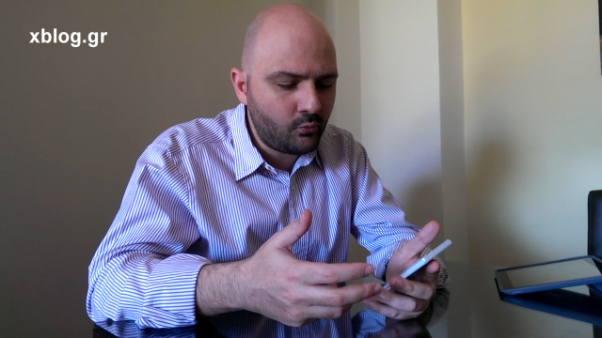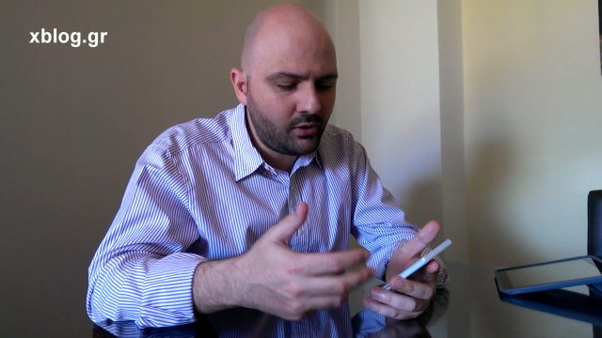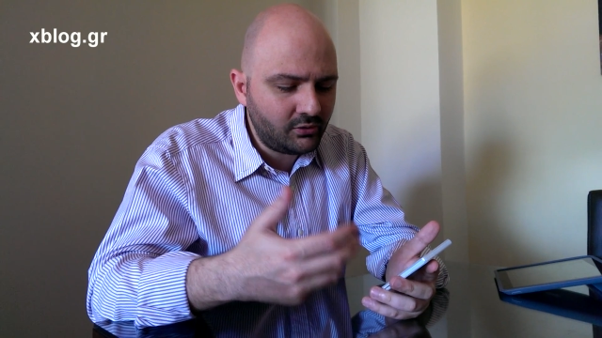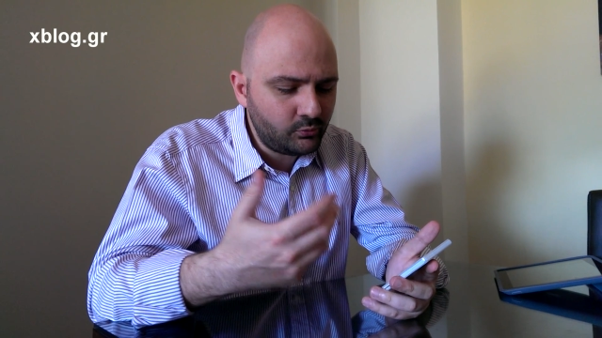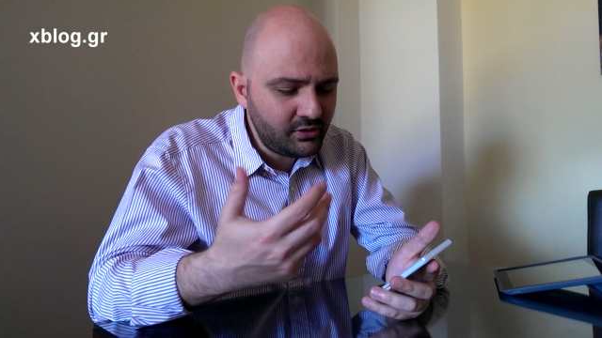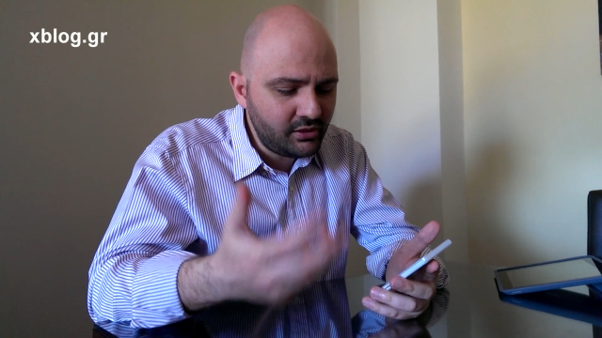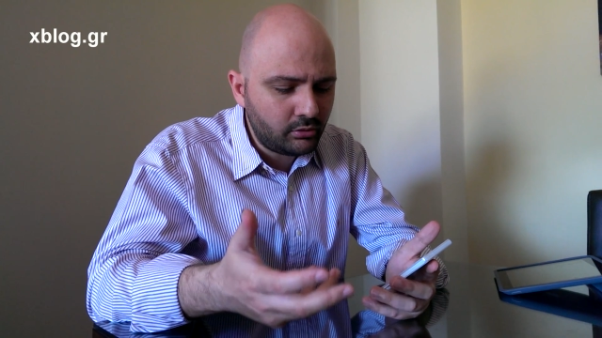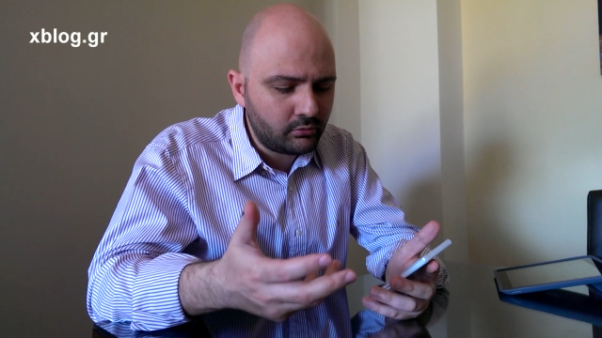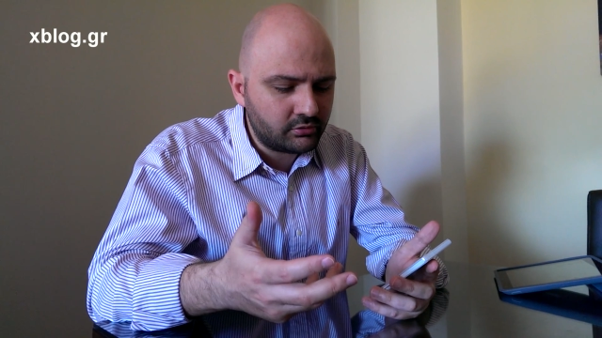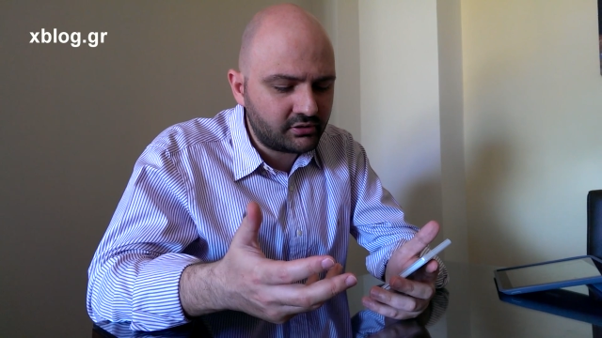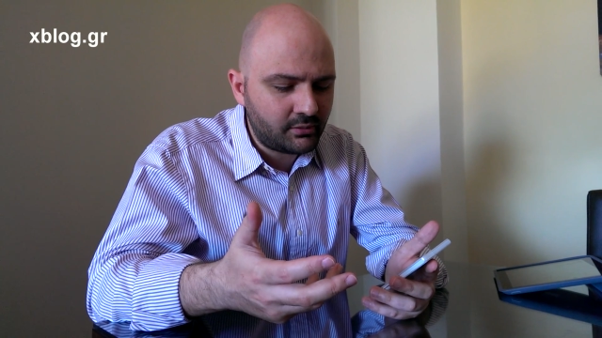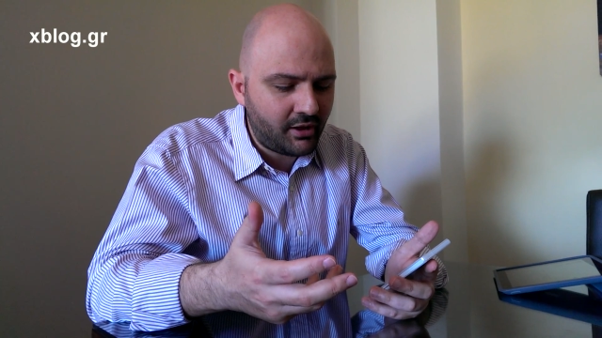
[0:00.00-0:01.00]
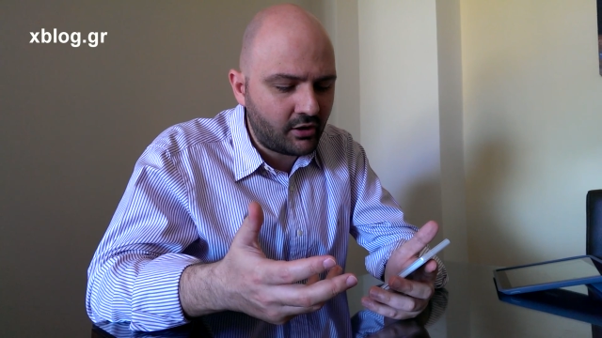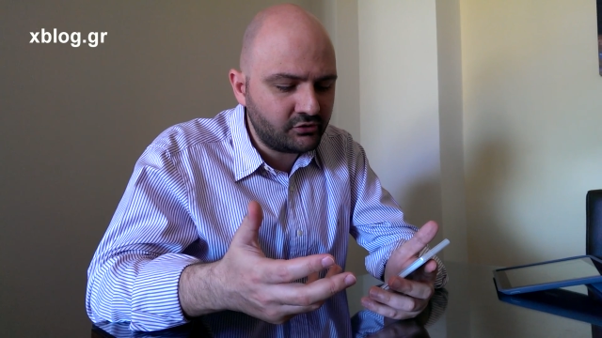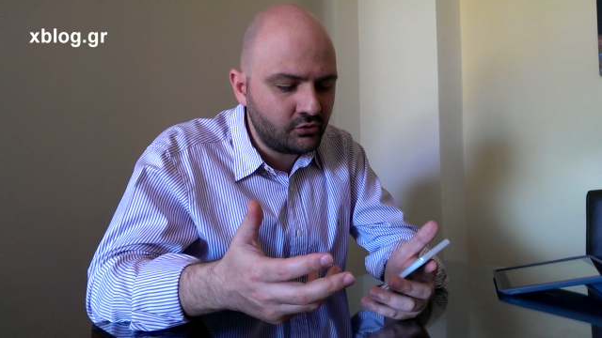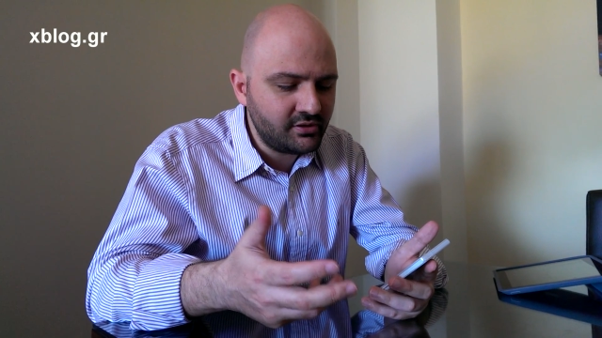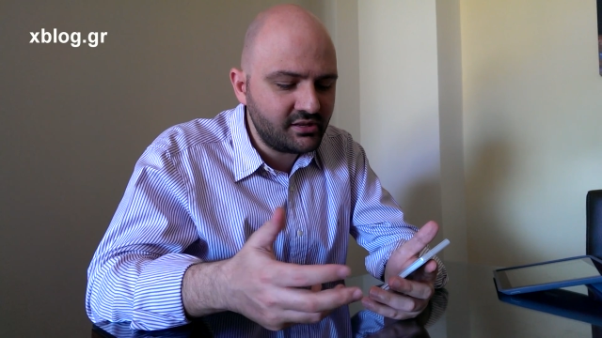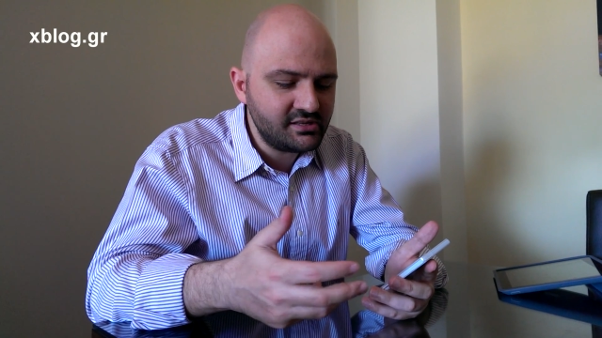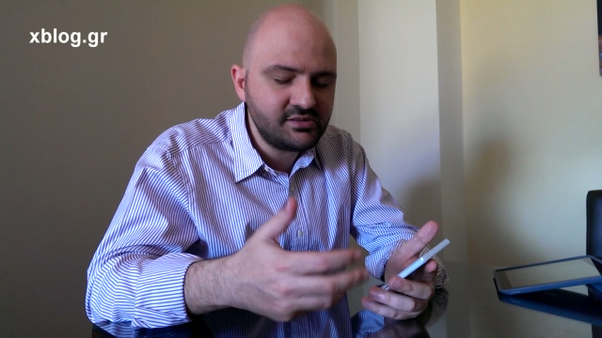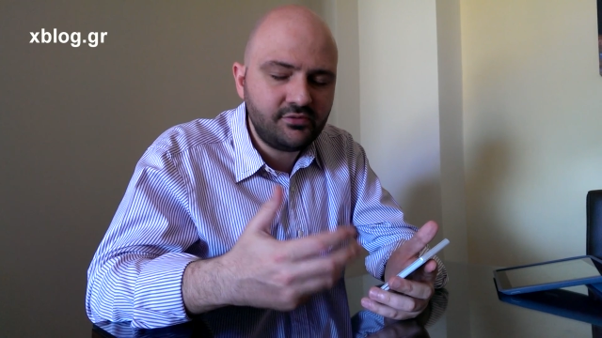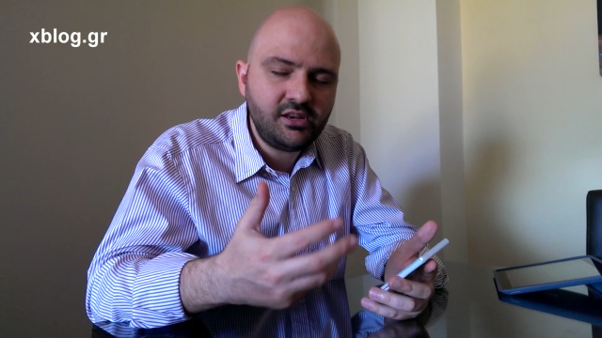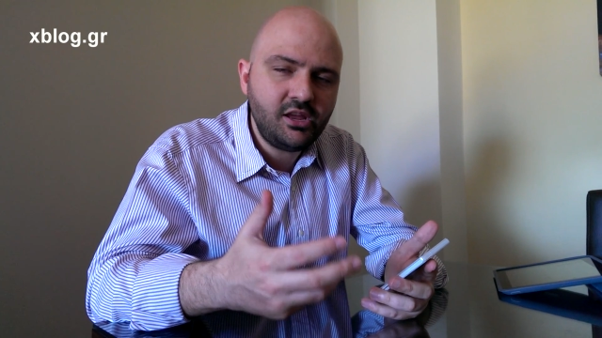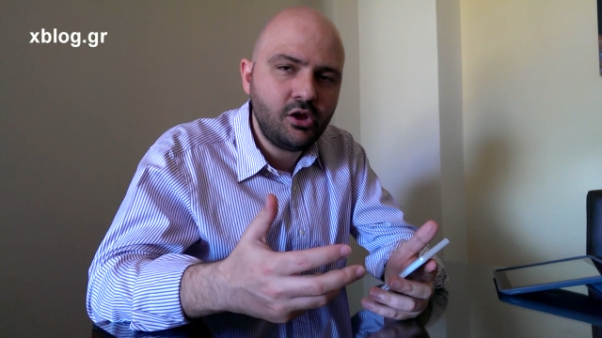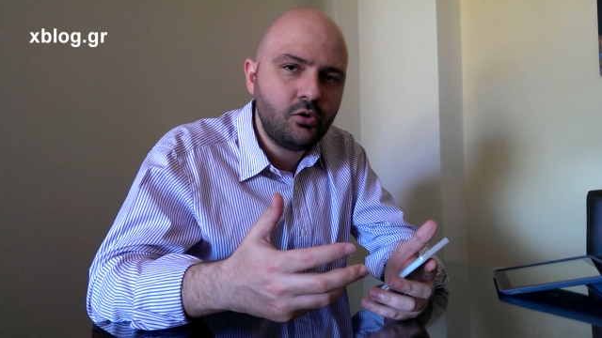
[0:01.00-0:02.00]
what we thought about doing is a
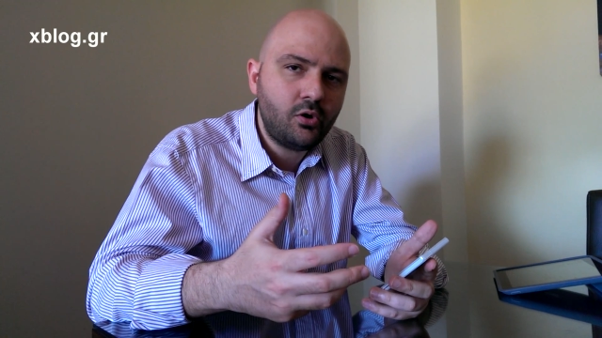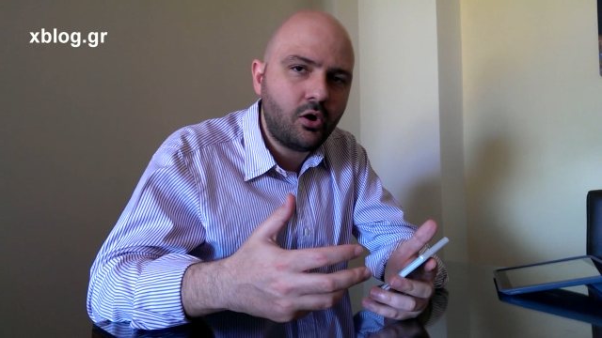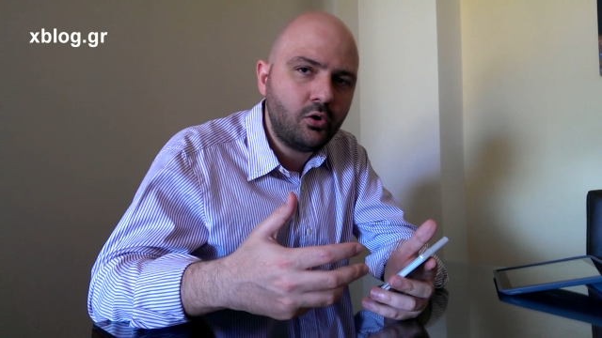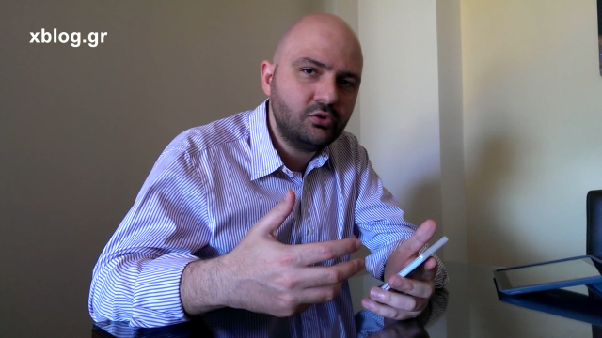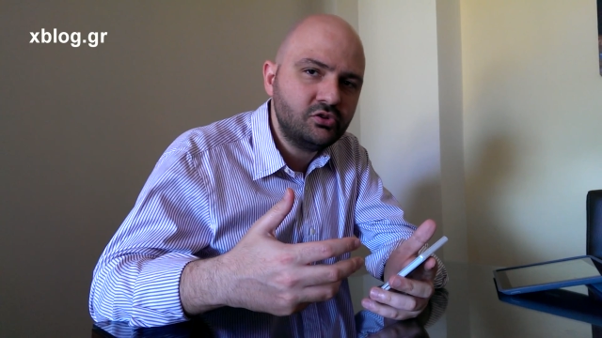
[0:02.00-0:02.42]
video